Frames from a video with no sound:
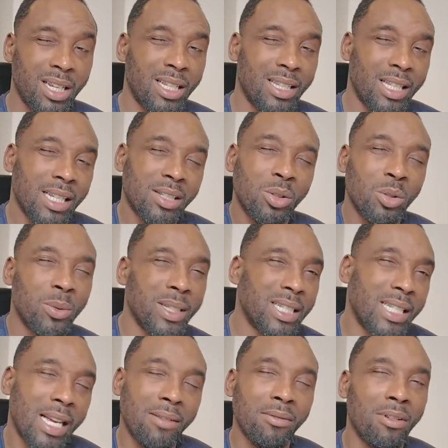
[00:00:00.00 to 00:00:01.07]
doesn't always
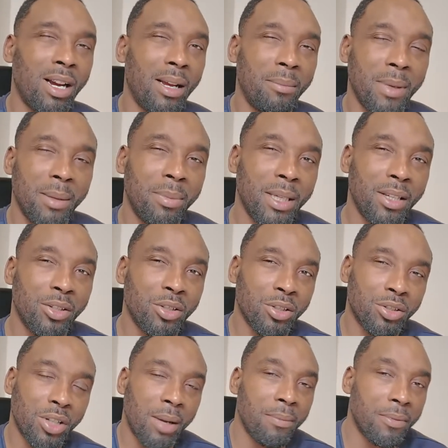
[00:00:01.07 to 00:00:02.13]
sound right, maybe you
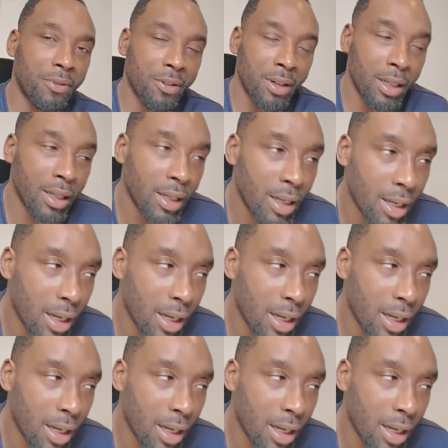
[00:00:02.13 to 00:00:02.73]
just jump for it.